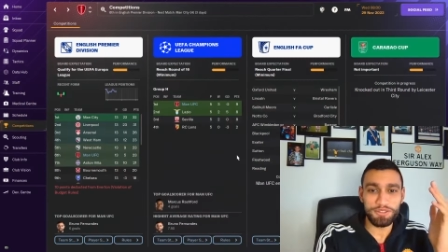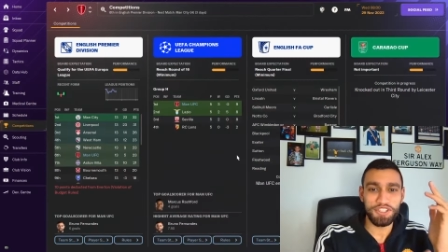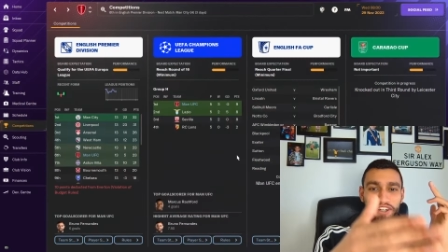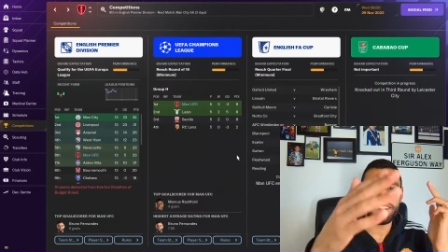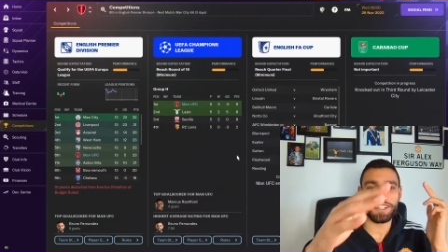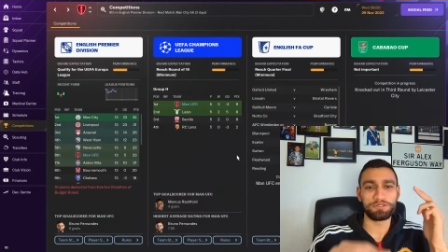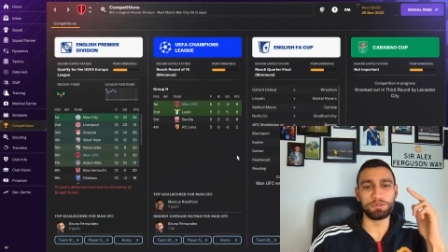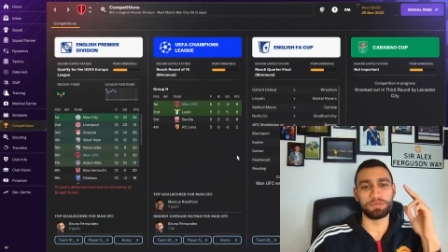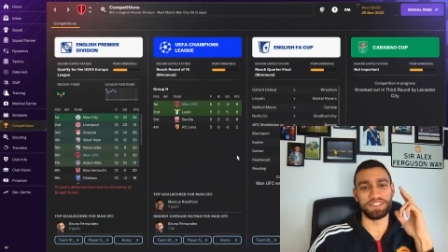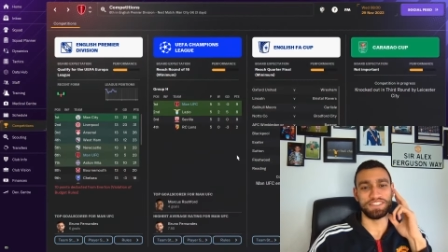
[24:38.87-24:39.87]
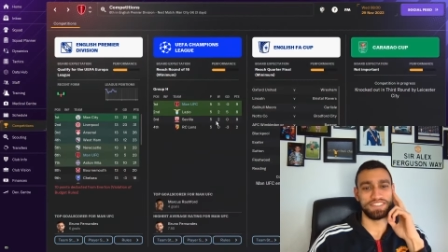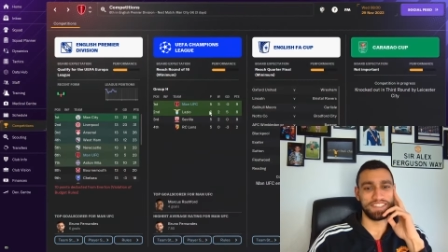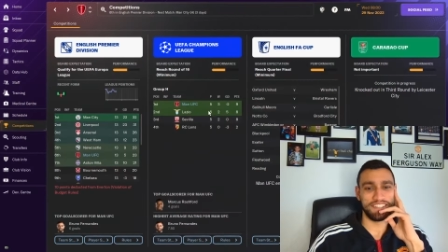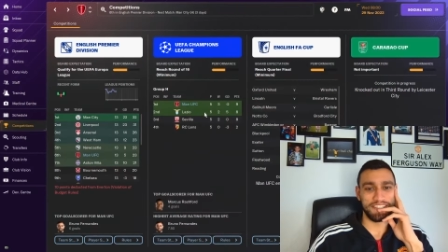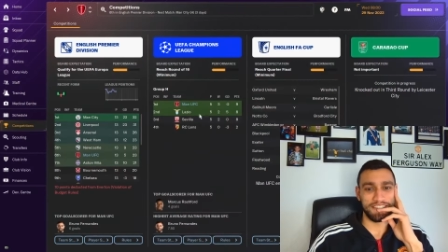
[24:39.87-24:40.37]
tight that group is.
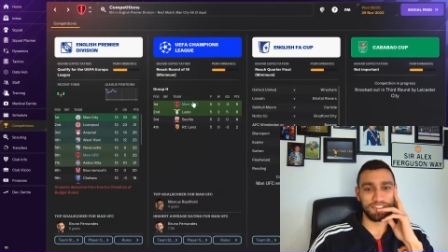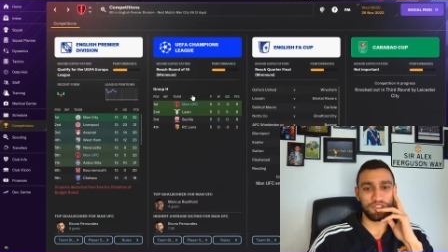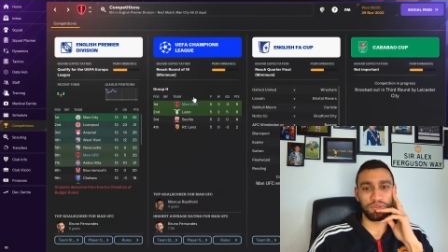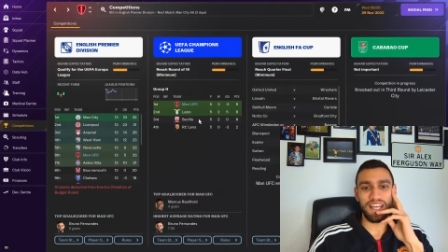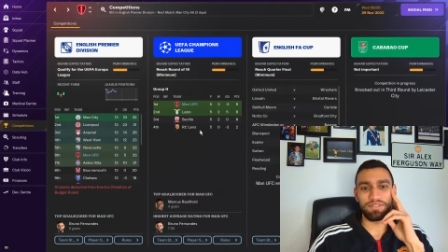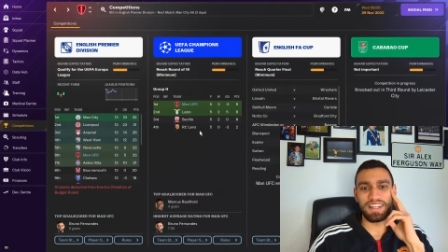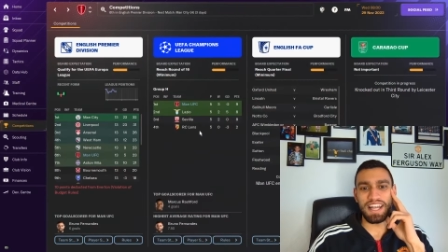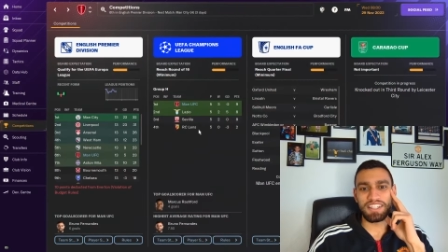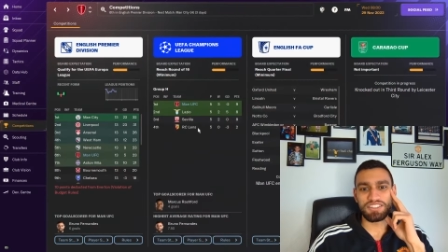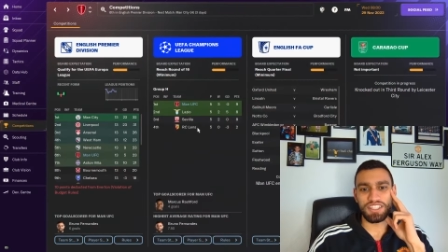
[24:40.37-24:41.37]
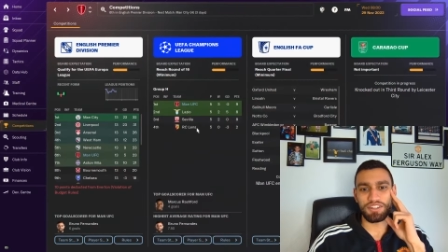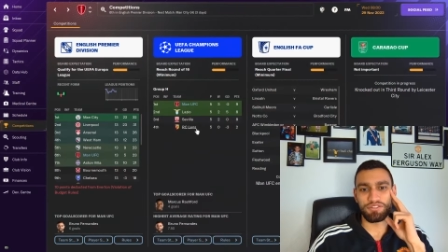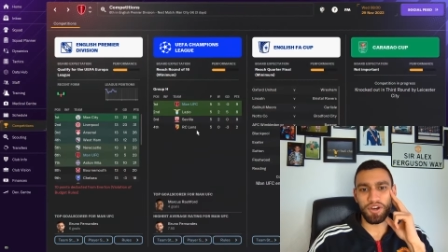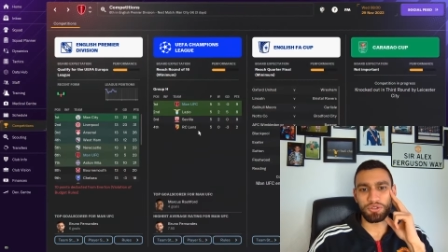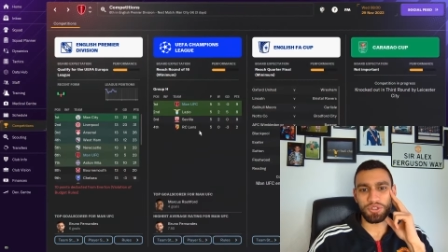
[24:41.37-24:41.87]
So we have Lens in the
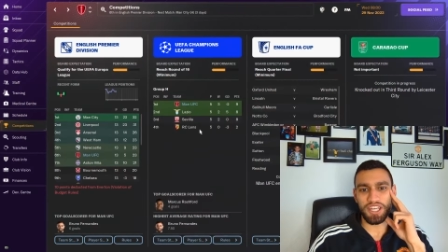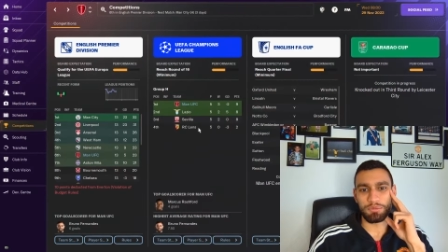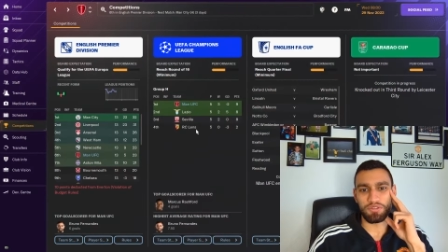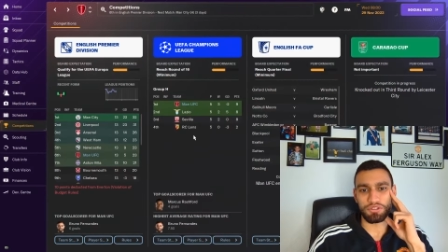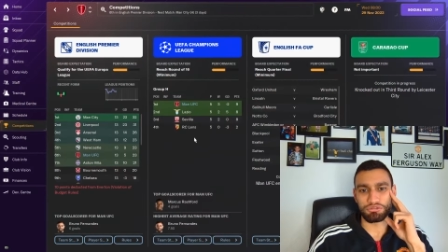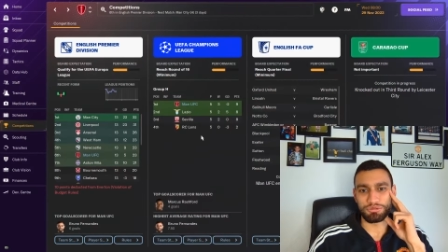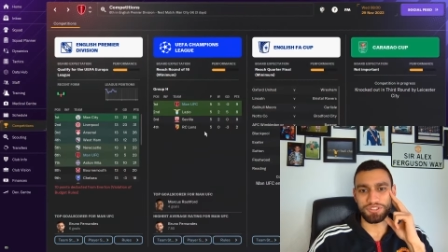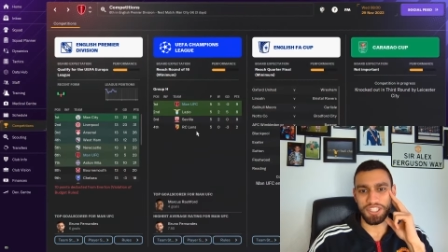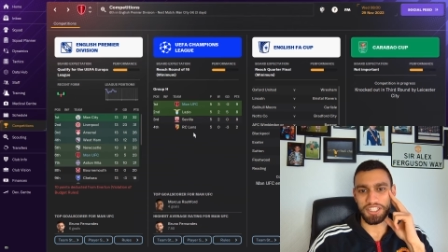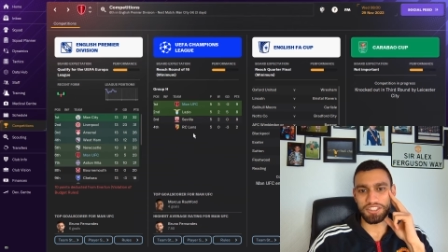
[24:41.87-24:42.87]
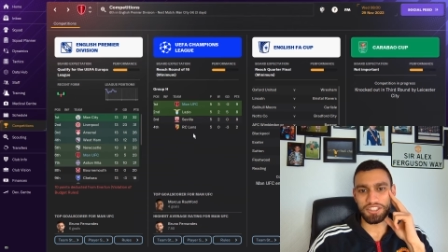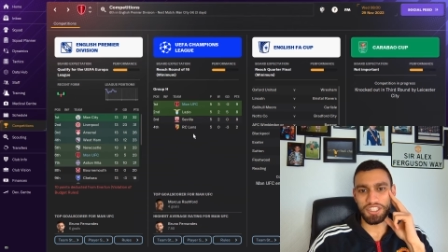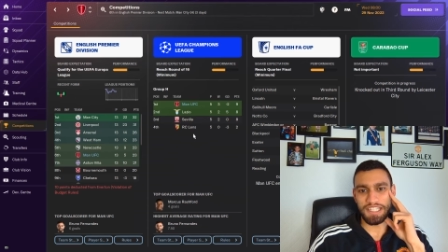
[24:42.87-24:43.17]
final game of the group stage.